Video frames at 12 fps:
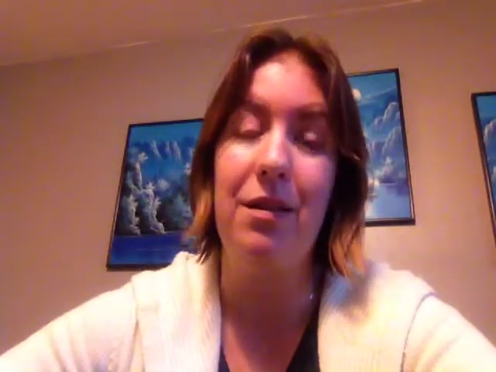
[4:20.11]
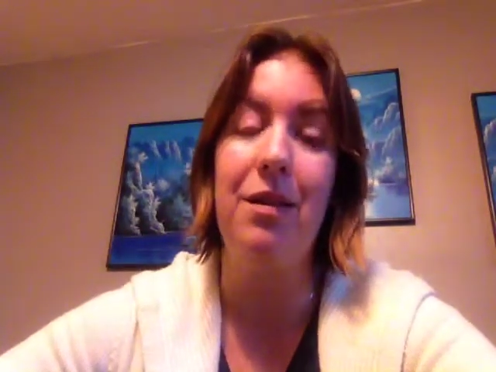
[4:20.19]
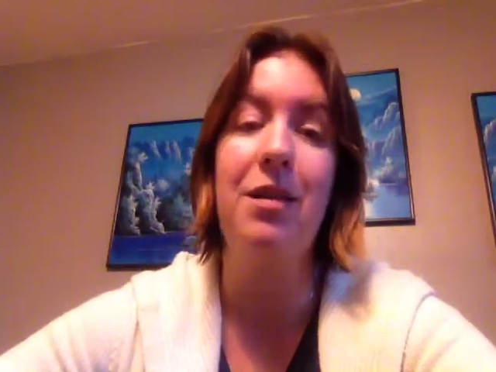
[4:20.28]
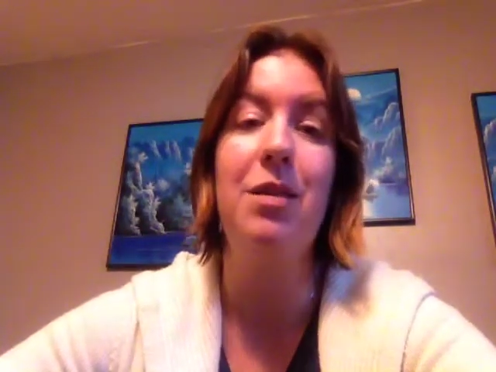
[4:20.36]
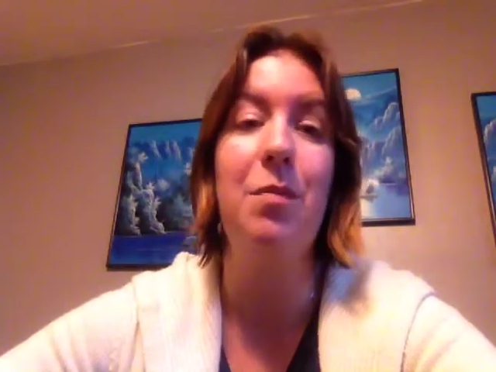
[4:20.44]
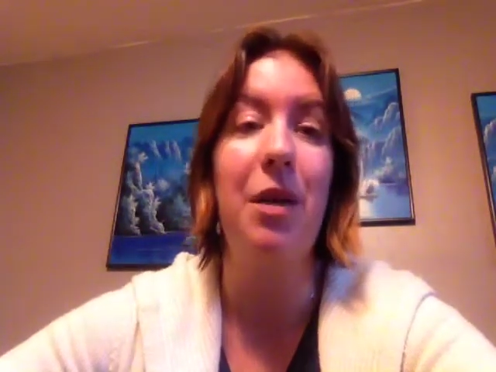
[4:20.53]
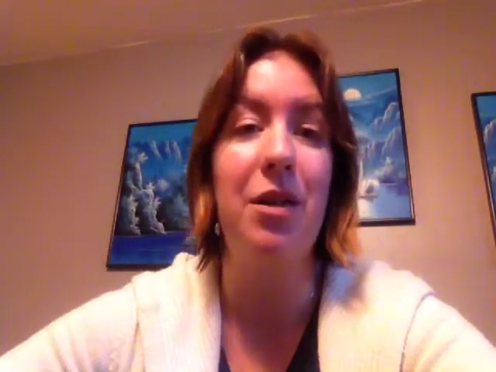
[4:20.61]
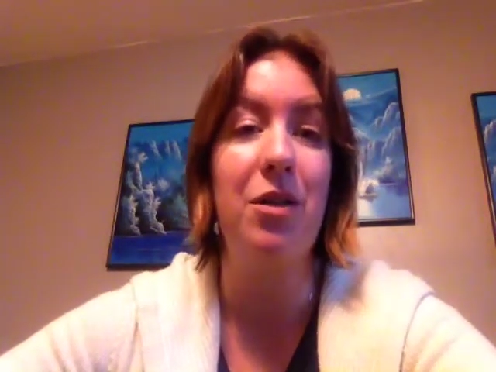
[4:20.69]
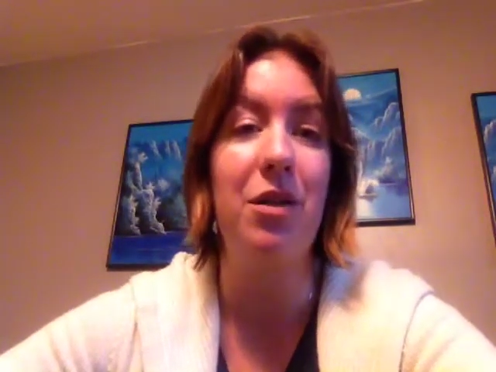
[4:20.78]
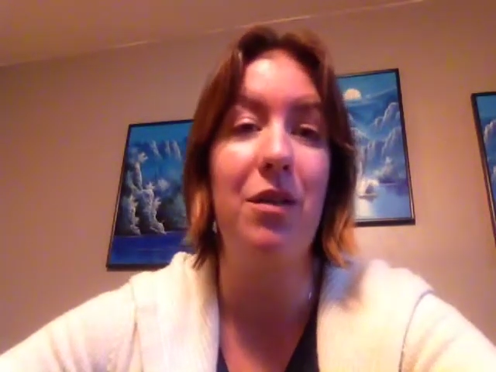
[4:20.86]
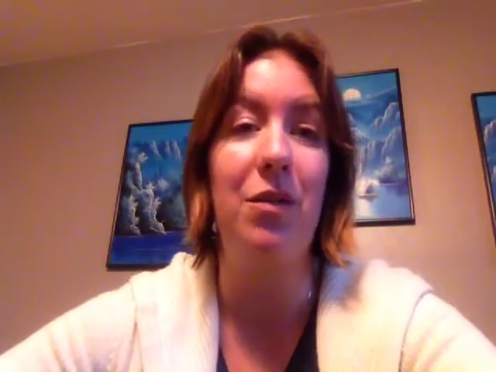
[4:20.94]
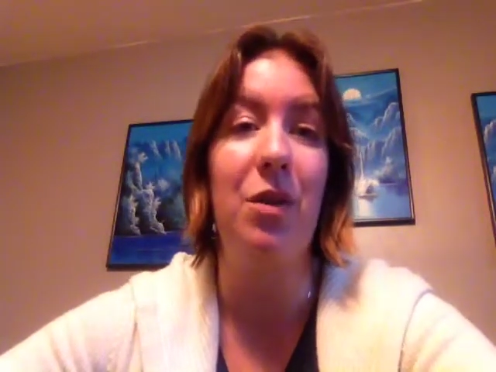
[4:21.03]

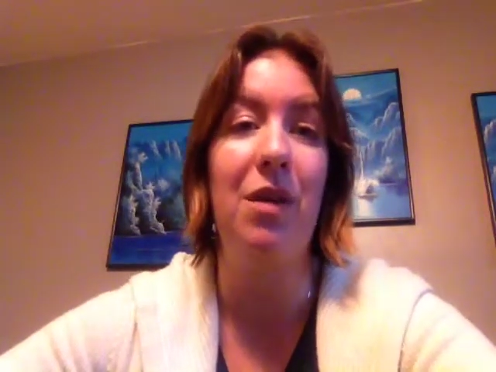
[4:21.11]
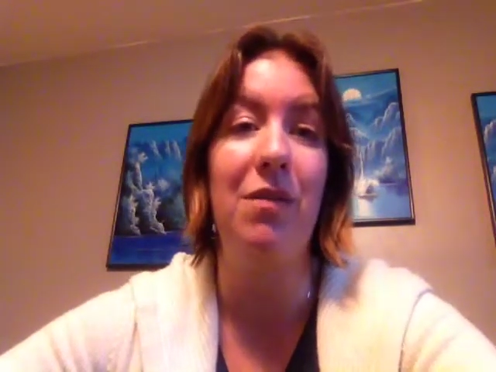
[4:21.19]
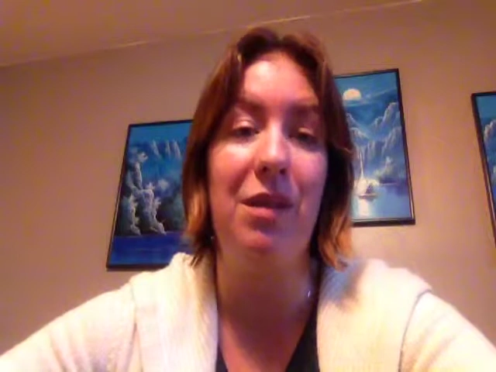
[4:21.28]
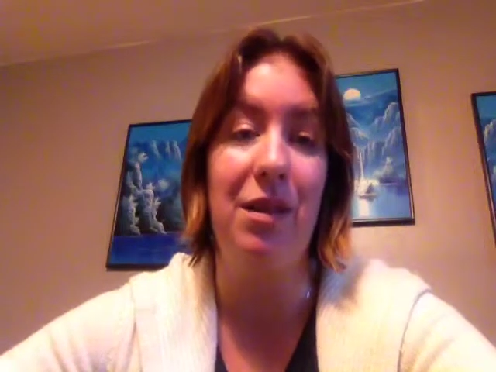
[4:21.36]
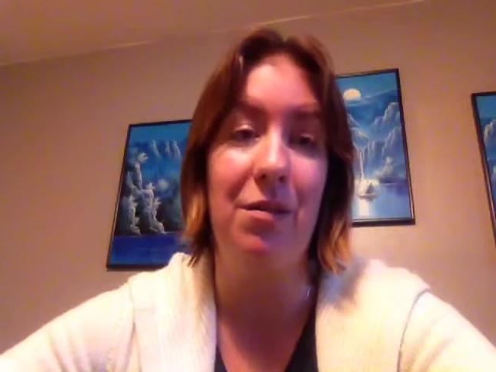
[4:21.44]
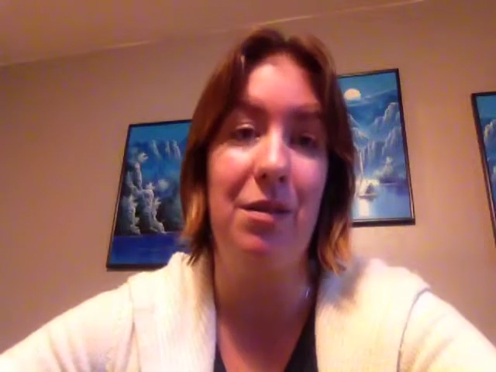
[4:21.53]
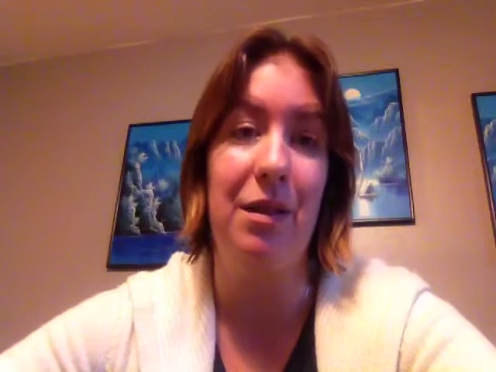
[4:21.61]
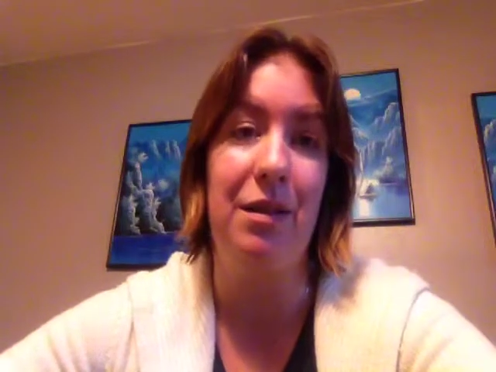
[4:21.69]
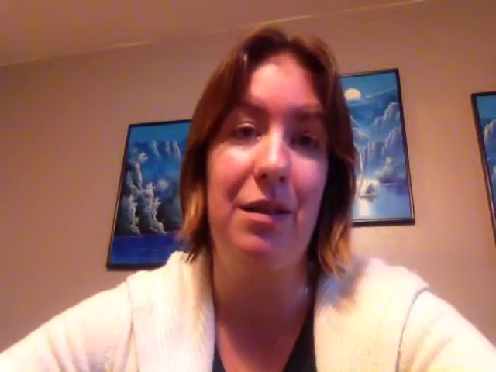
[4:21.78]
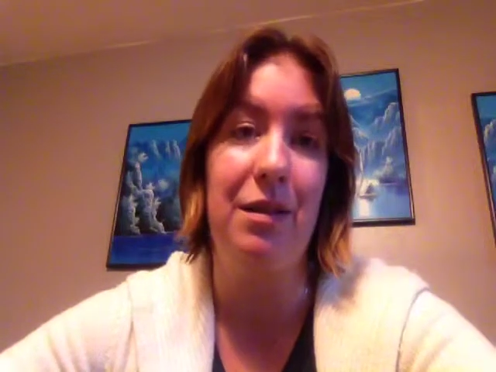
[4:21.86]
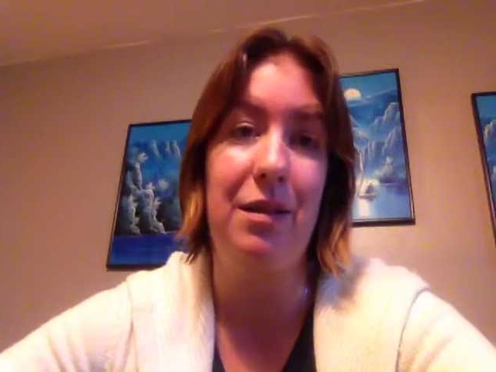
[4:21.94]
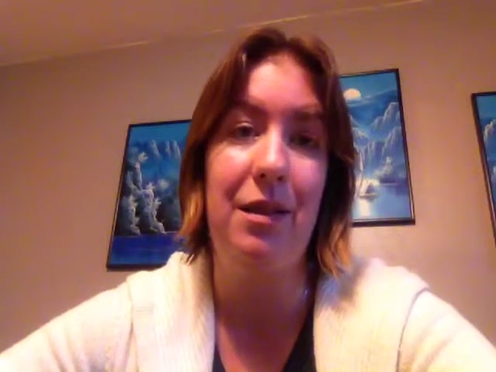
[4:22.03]
especially if you have little
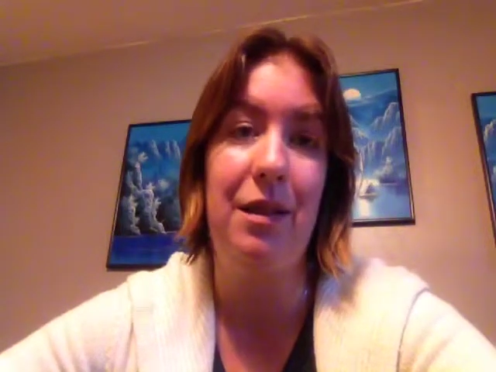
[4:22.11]
kids.